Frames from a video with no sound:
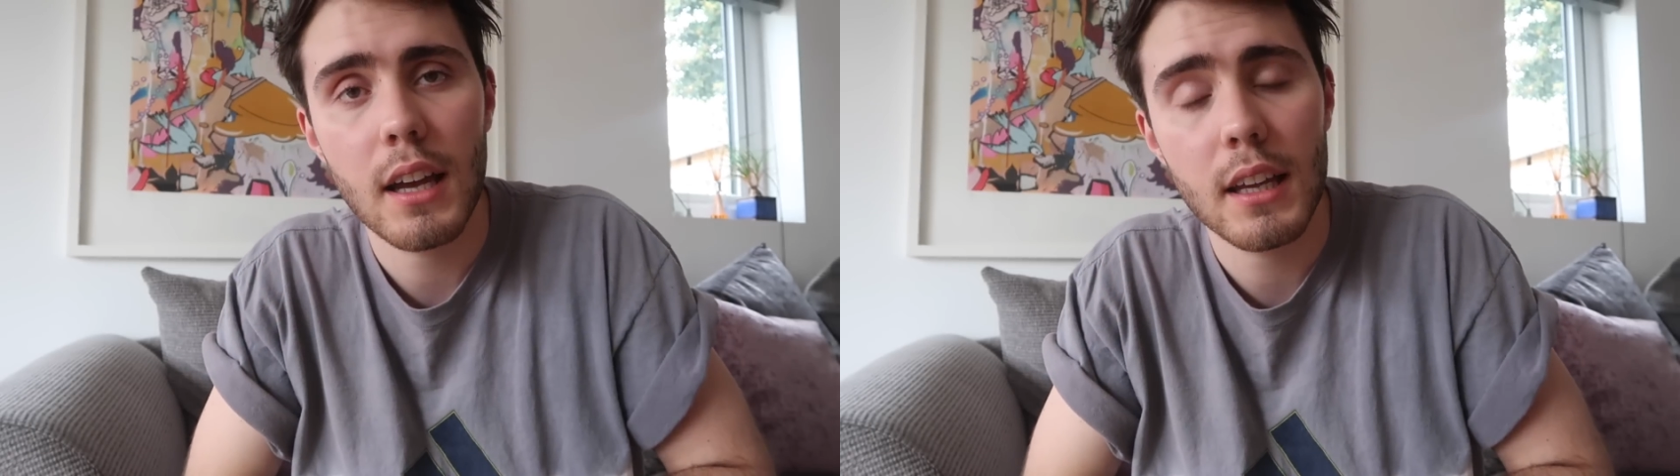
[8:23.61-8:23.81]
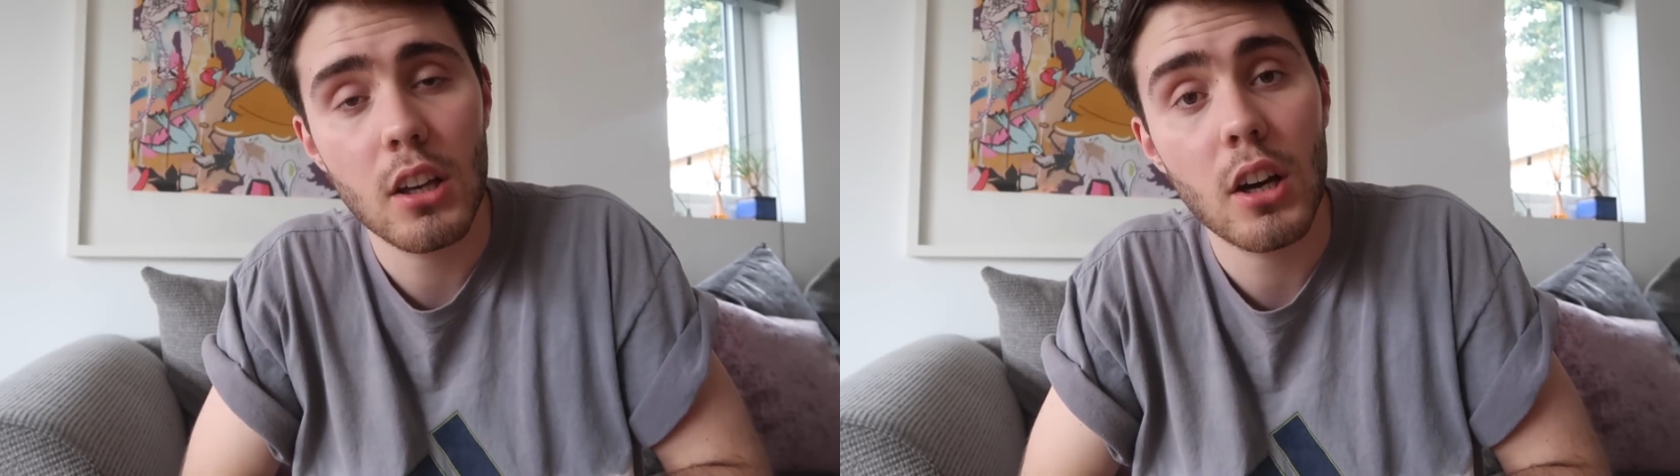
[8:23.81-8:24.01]

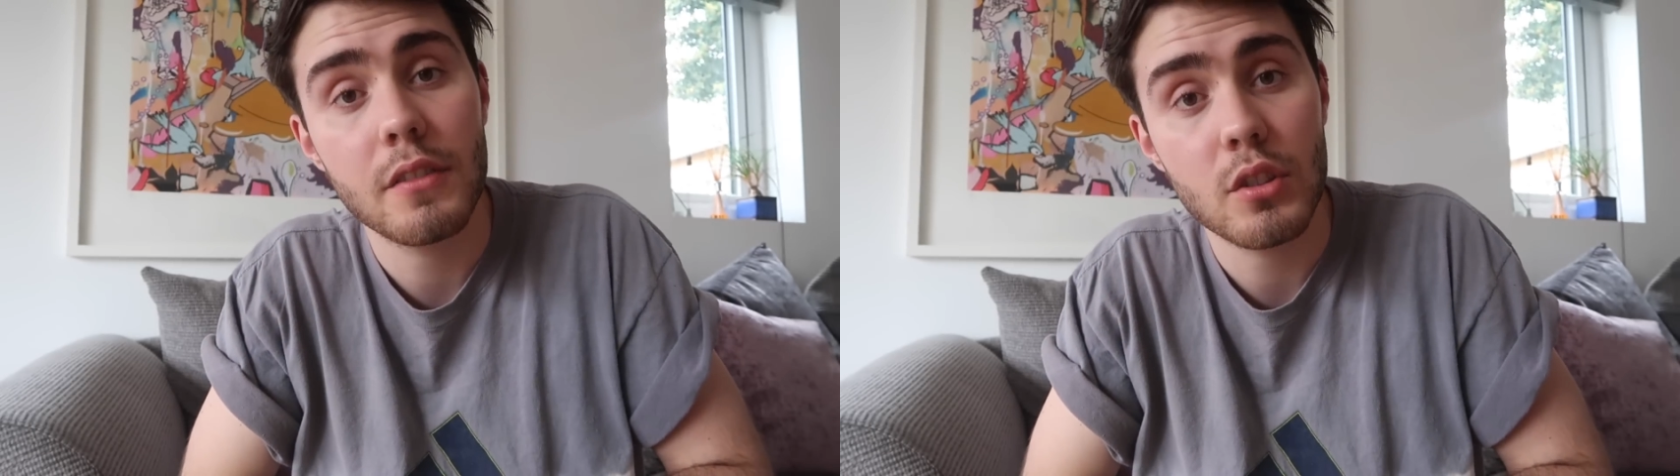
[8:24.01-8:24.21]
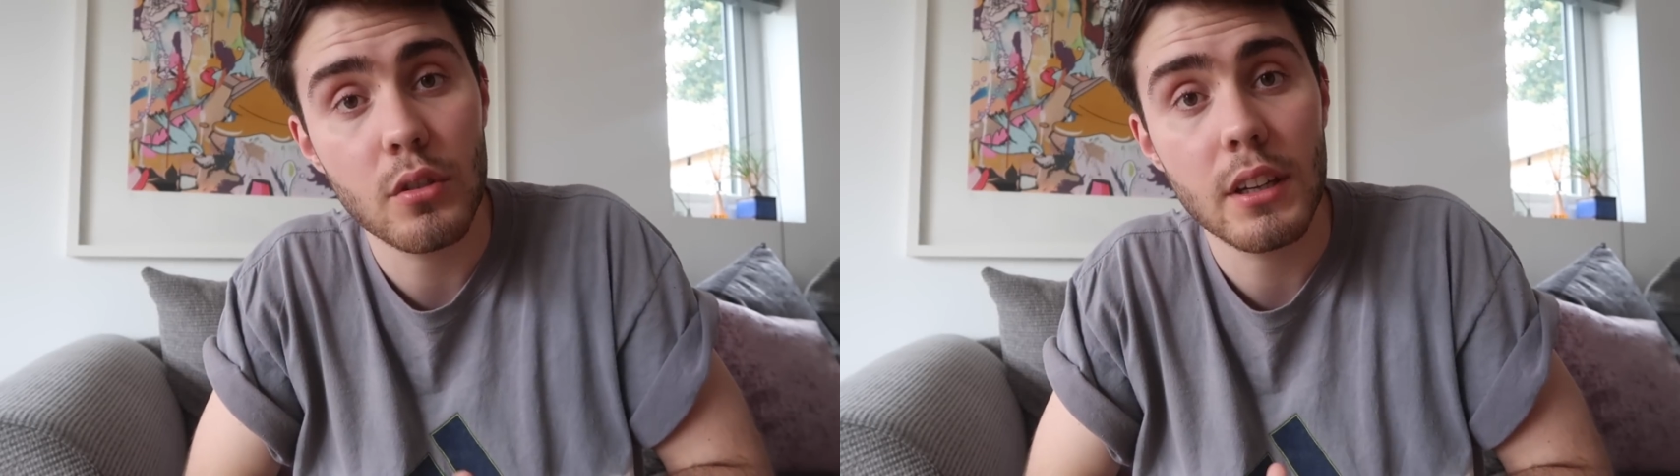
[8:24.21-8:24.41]
a
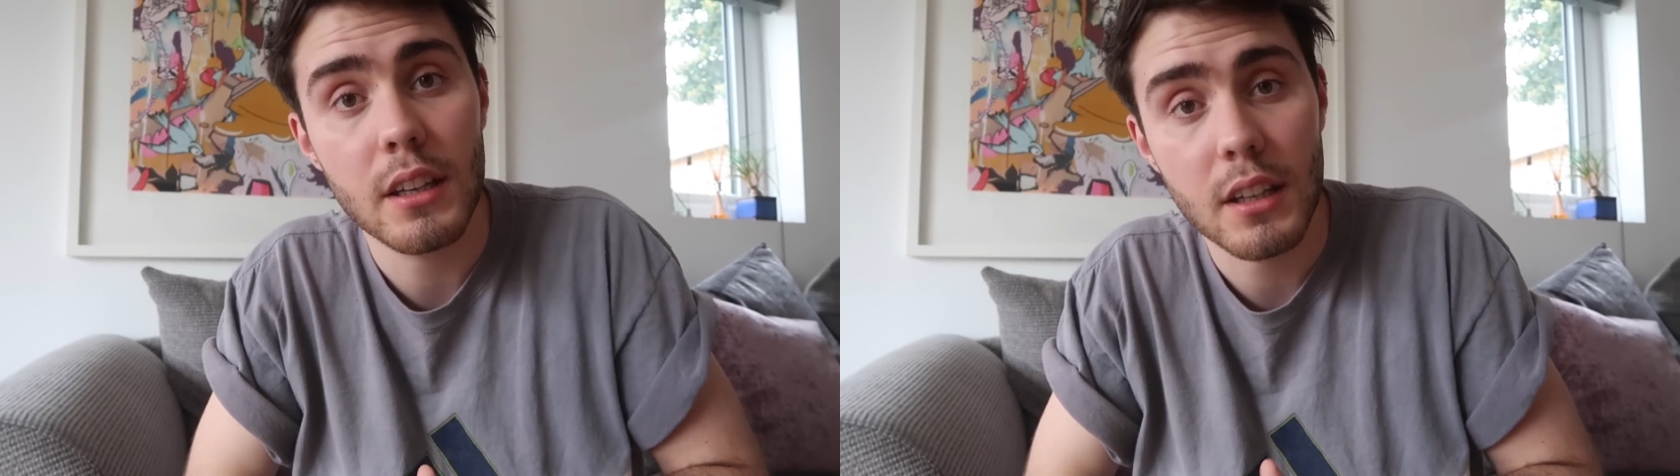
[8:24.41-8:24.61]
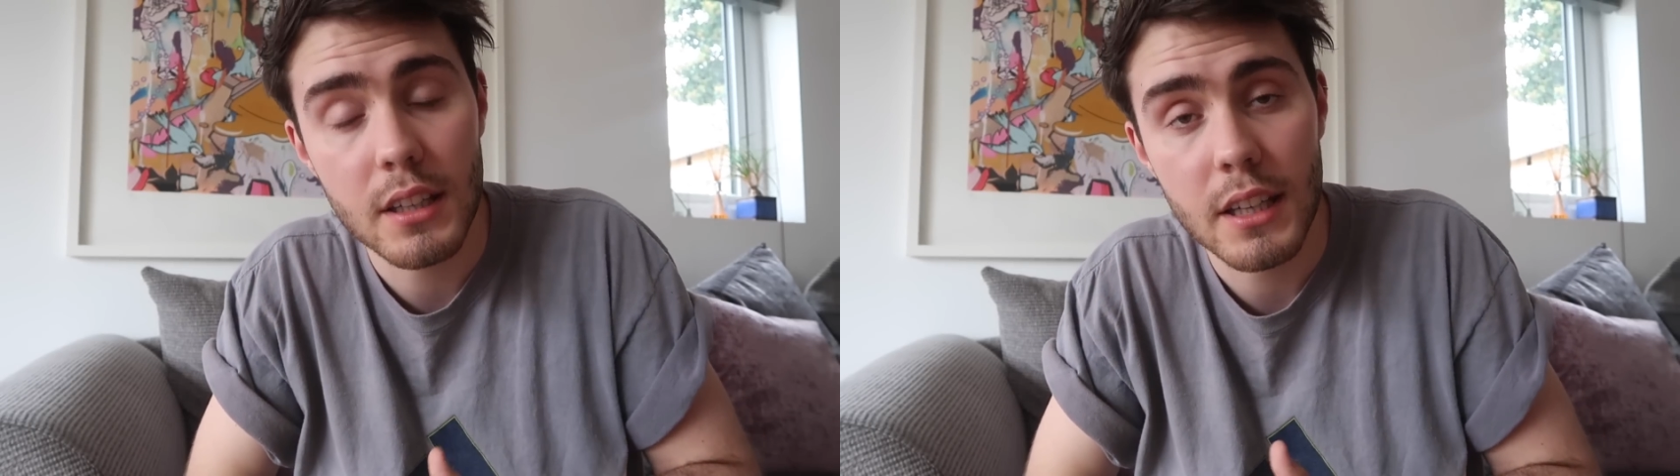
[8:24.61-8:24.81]

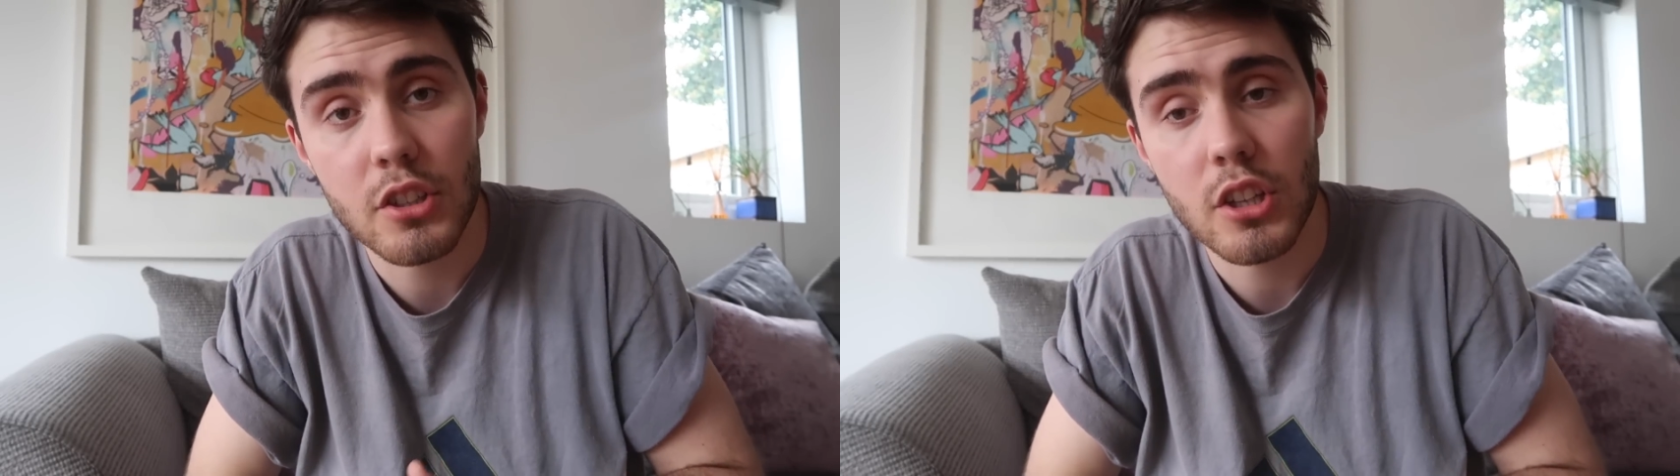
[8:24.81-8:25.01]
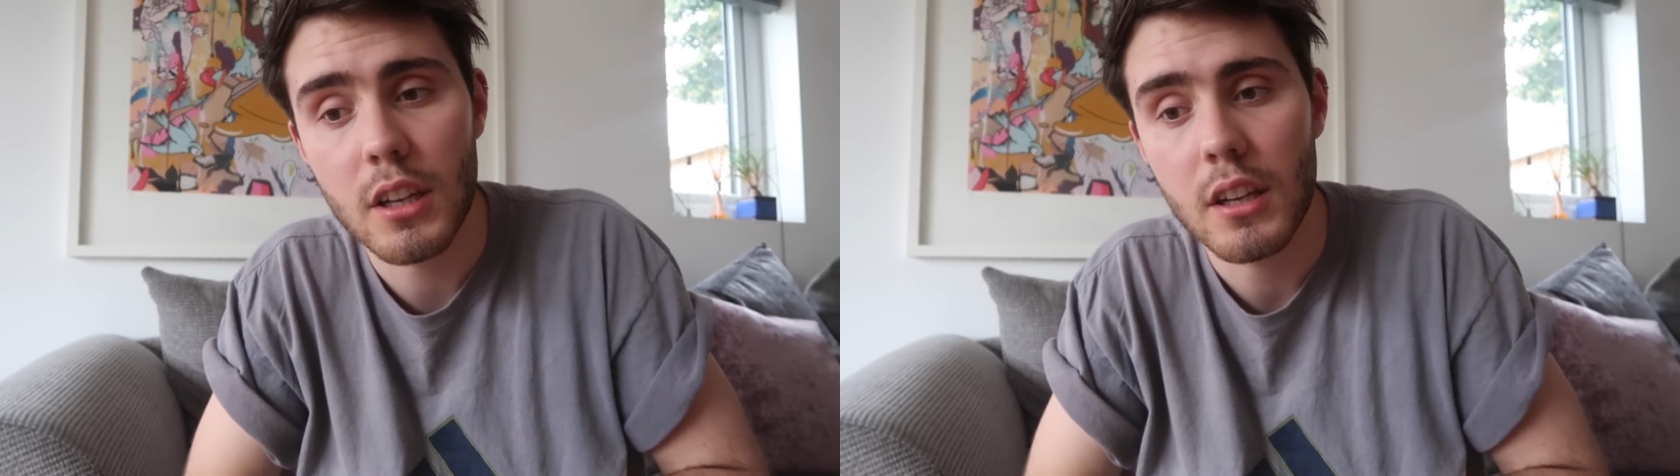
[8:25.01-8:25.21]
life-shortening
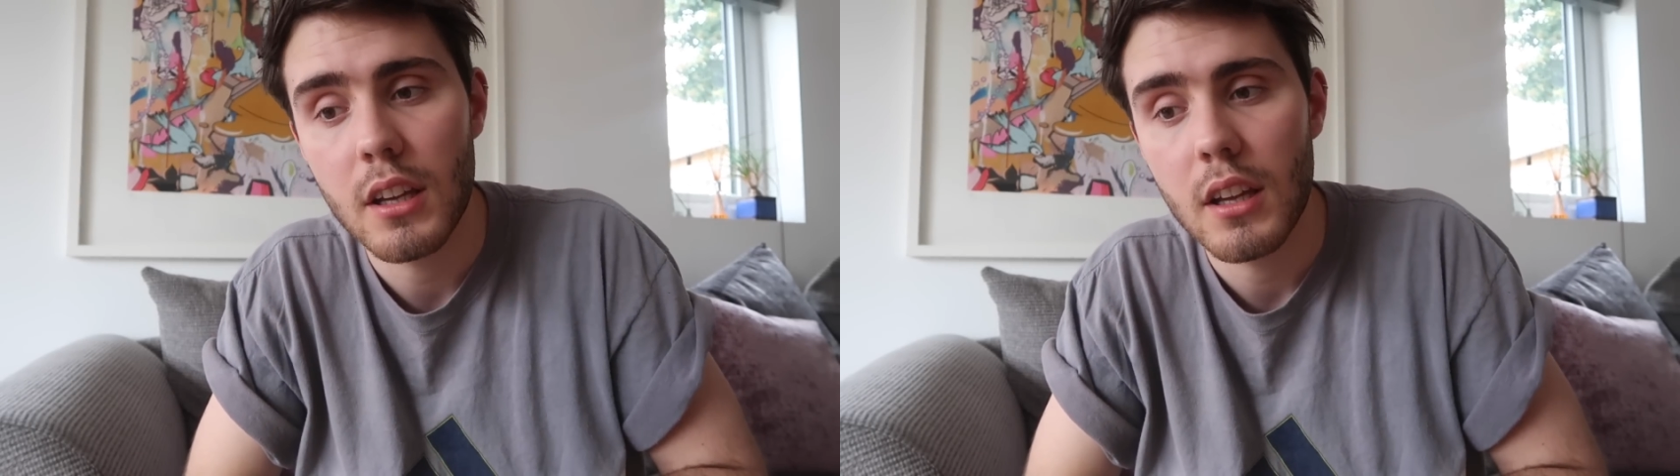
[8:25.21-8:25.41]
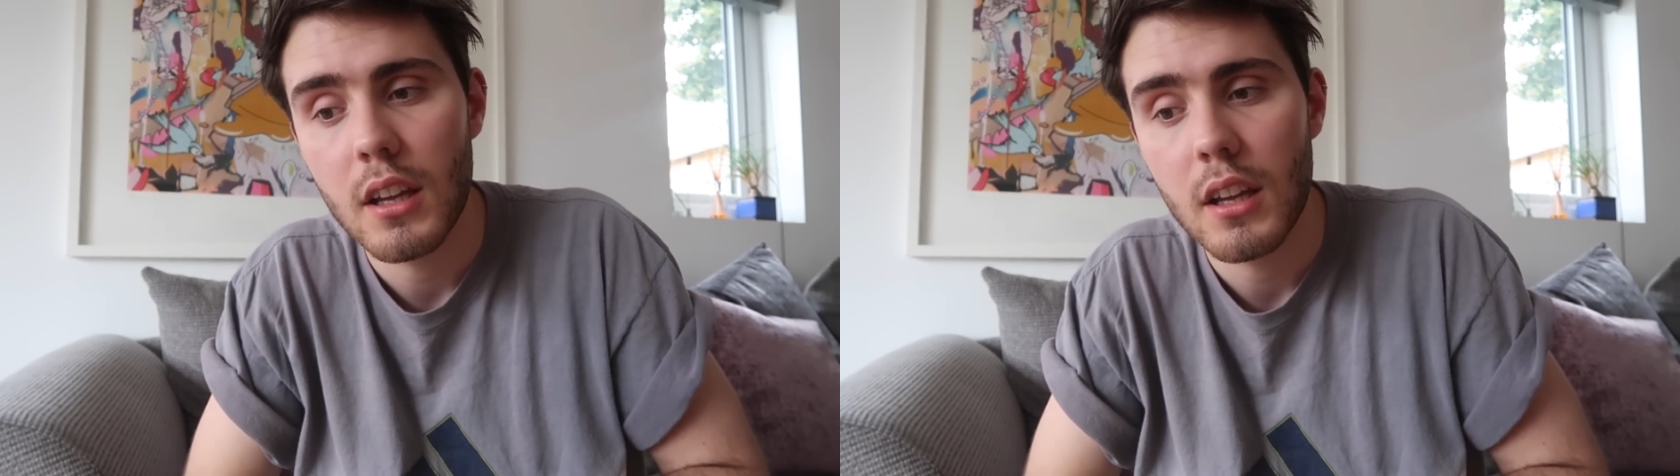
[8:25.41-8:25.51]
condition,